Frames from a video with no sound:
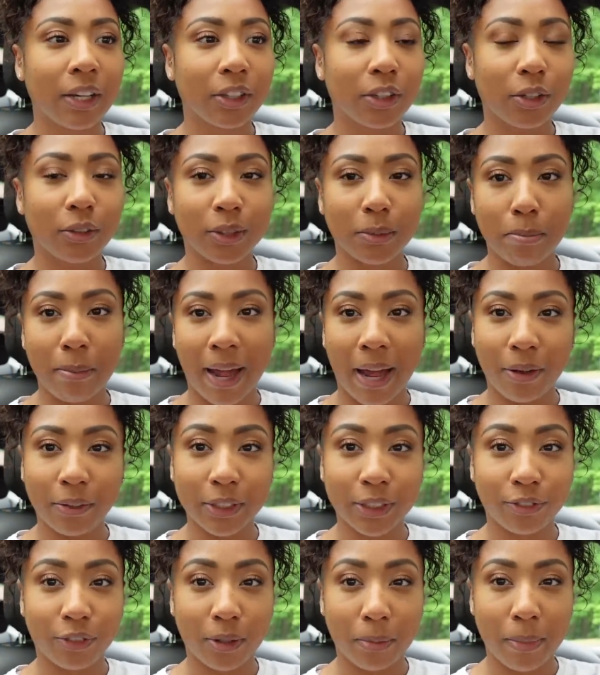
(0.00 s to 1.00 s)
those
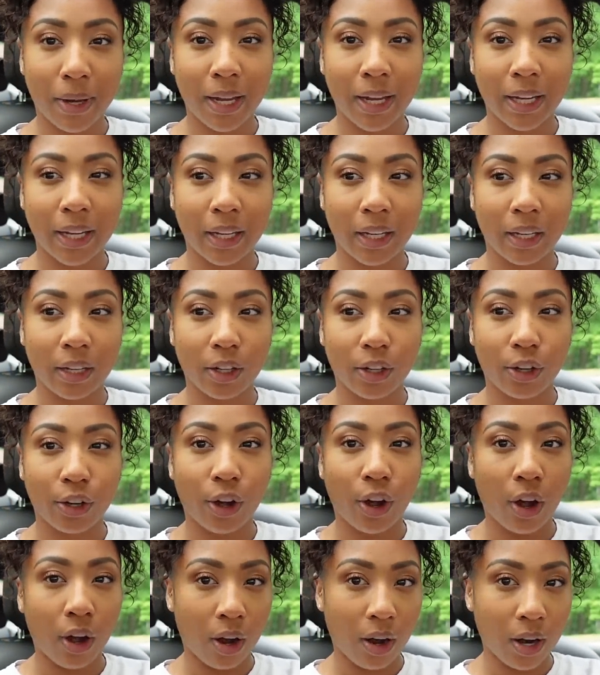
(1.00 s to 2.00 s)
mounts for my
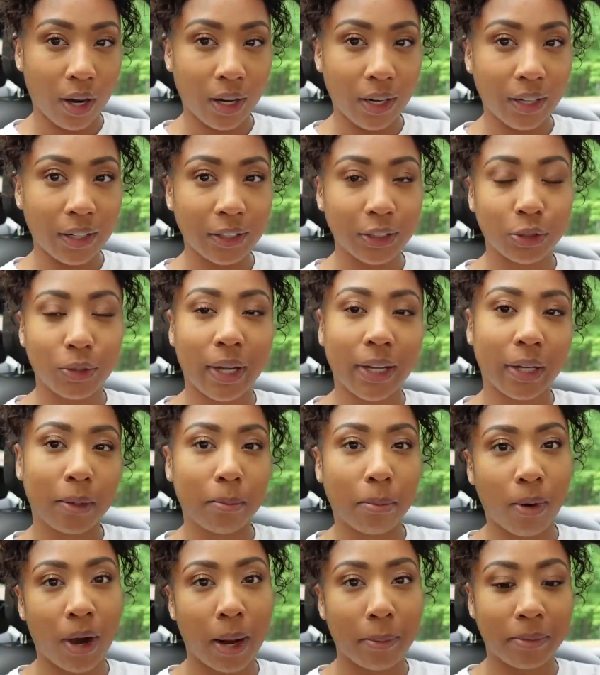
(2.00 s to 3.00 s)
car so I
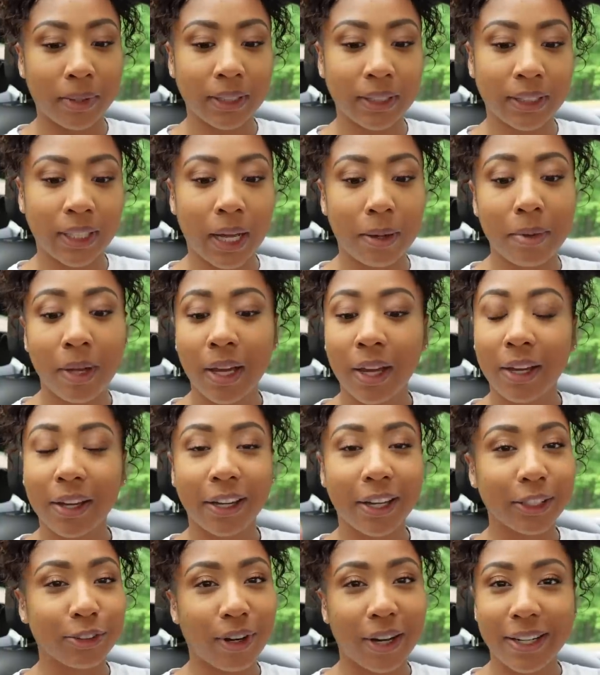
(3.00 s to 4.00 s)
can prop this up,
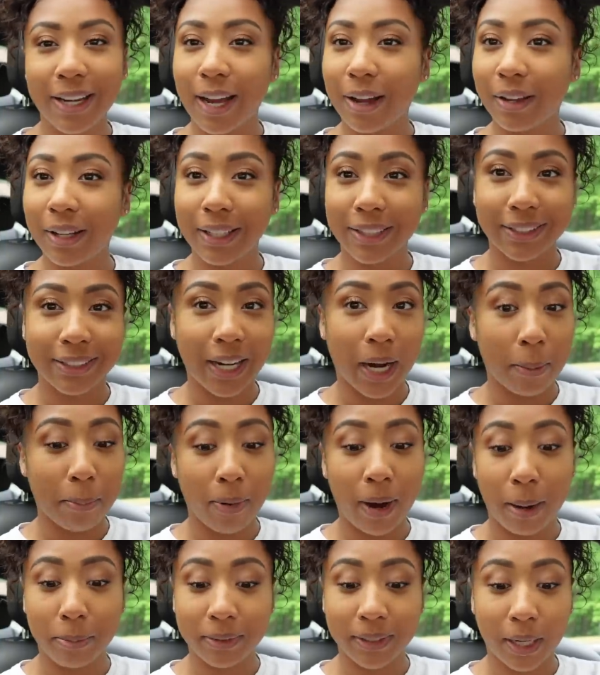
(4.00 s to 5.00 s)
because right now it is not
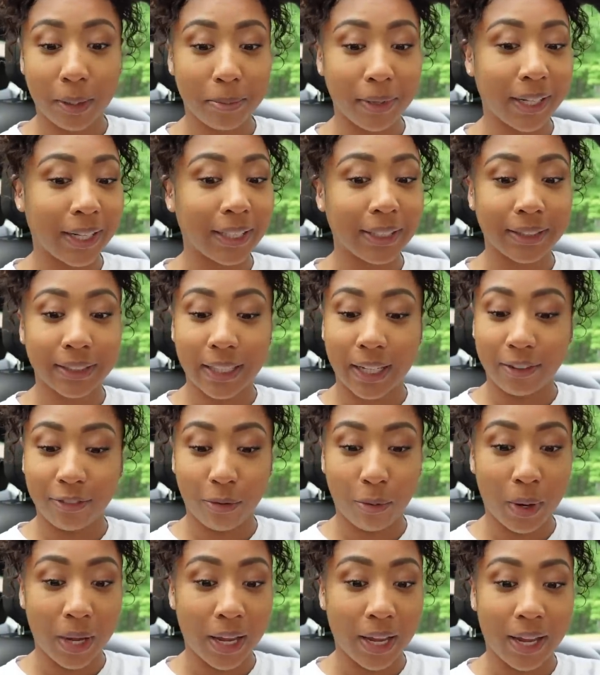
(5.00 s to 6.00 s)
propped up in a
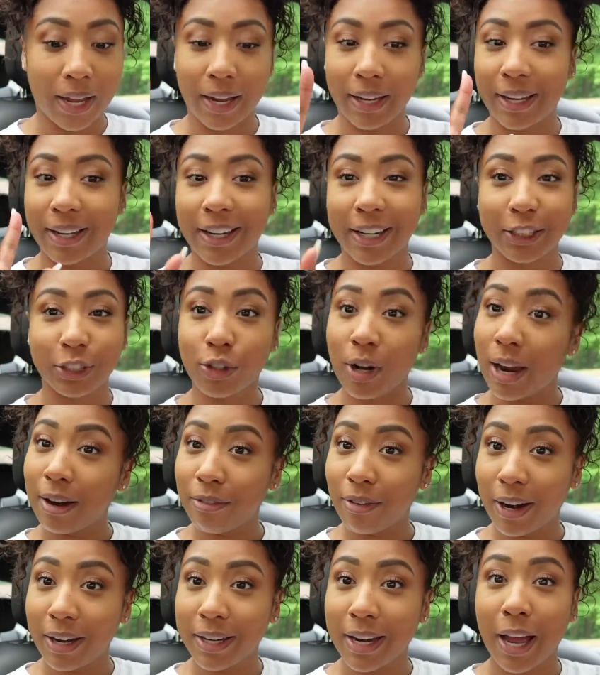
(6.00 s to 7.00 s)
safe way. I cannot
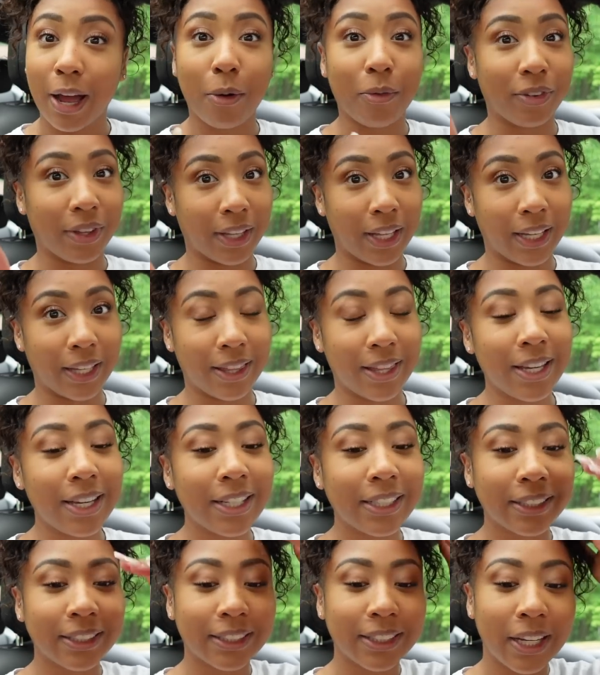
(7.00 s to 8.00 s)
drive right now with it like
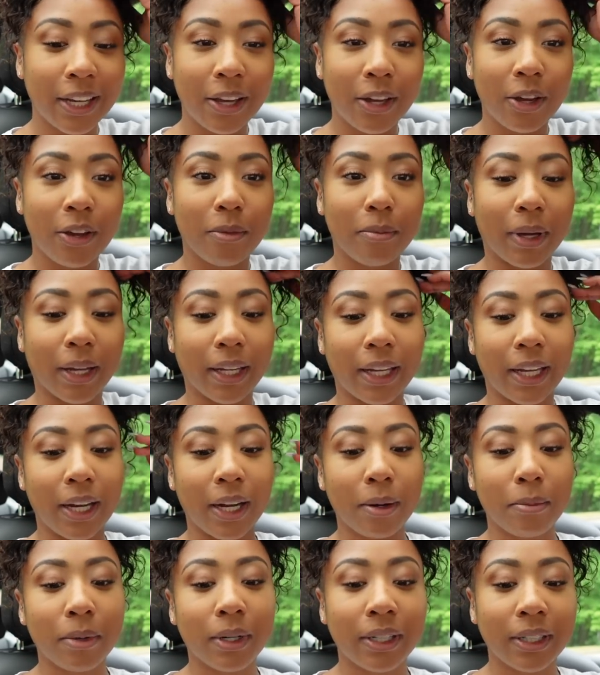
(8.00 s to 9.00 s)
this, my
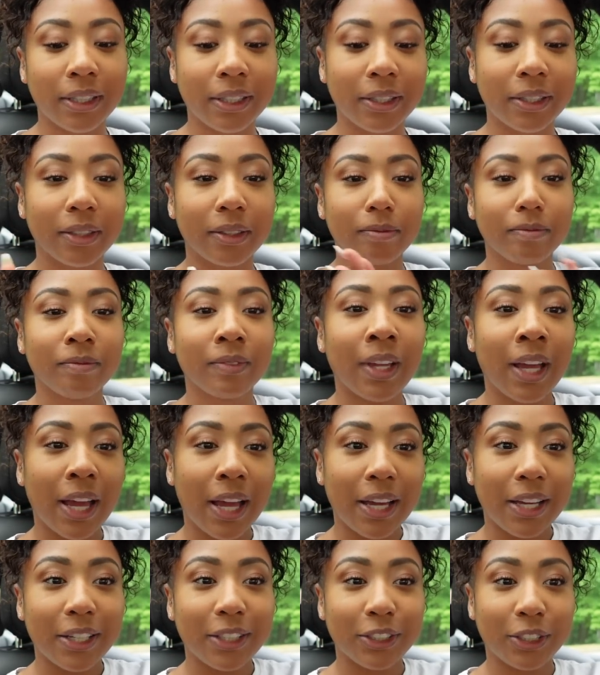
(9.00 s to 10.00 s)
camera.
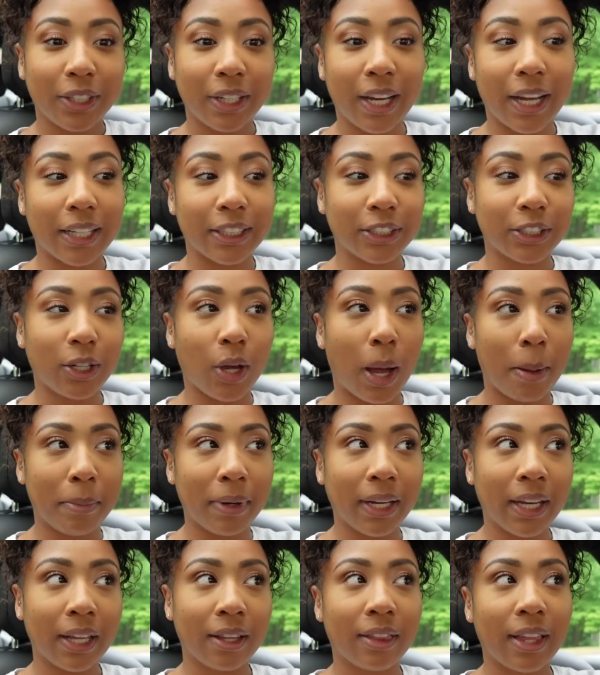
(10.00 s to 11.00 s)
So yeah, so I'm
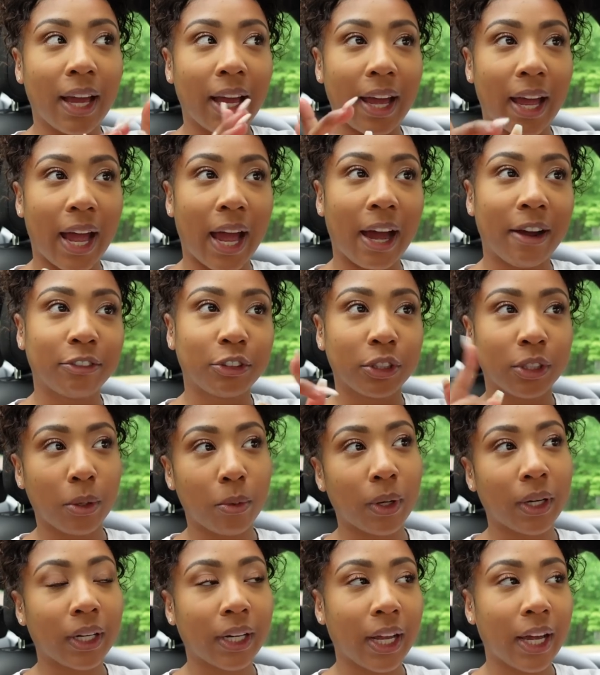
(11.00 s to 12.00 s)
gonna get that after the
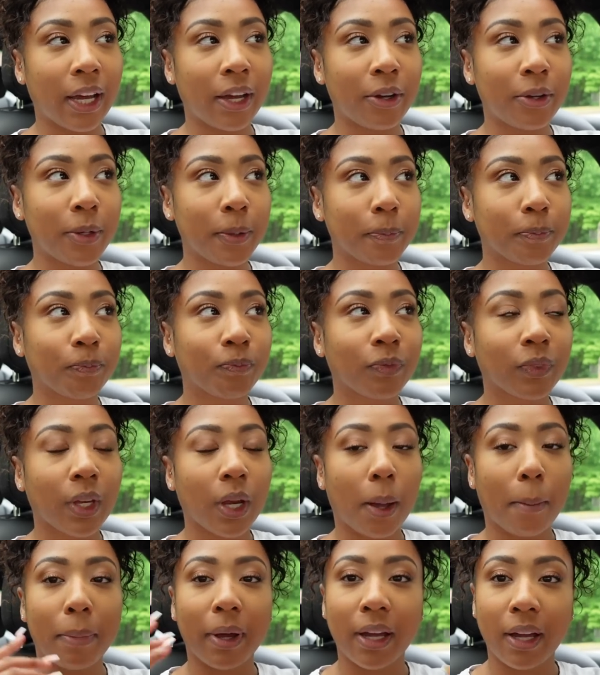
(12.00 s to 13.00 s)
workout.
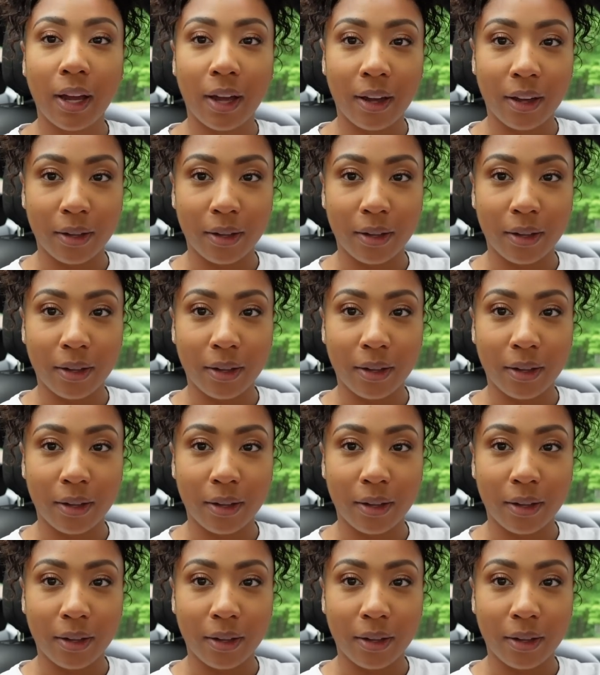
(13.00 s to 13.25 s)
But